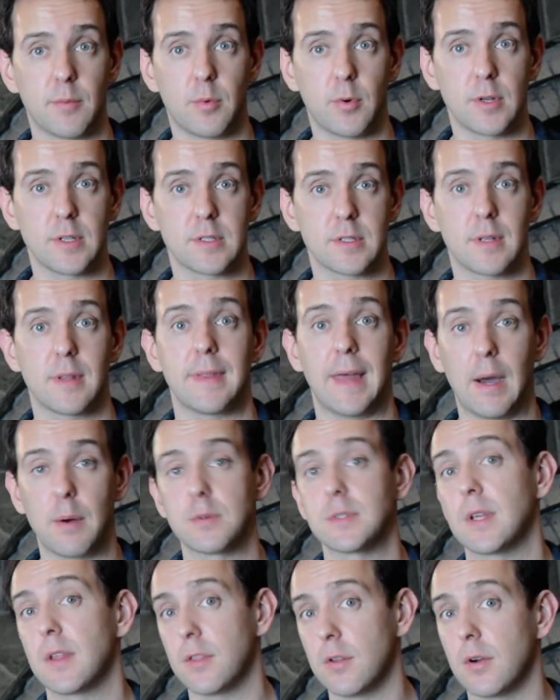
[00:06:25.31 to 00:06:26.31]
points. That
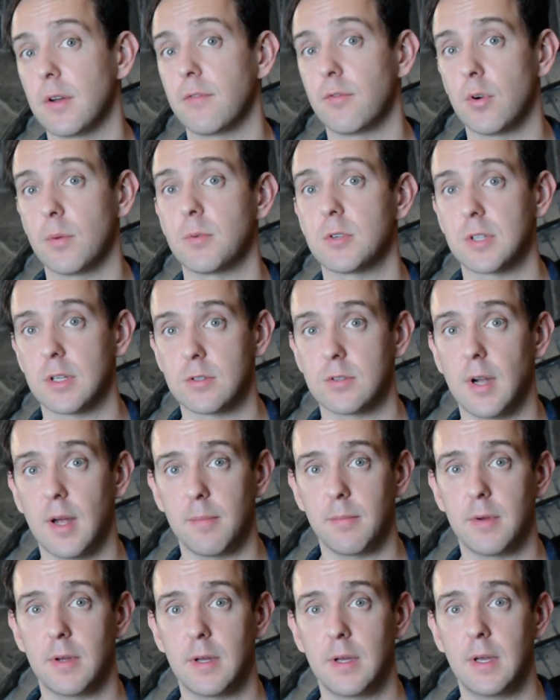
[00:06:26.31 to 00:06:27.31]
was a 34%
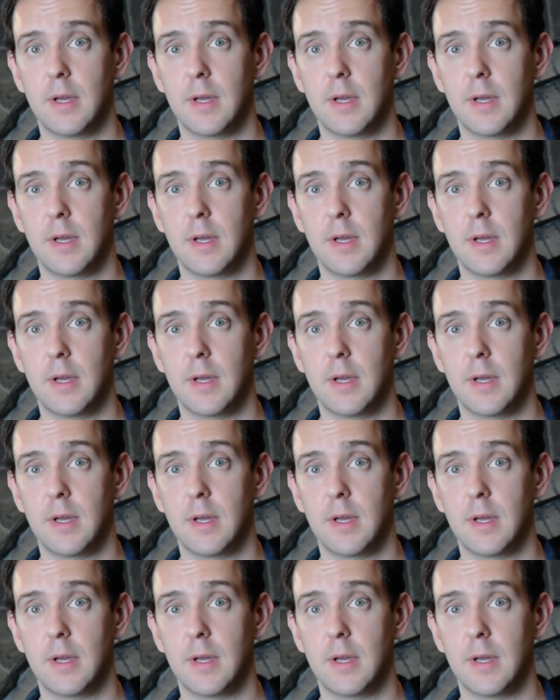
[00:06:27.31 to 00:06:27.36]
drop.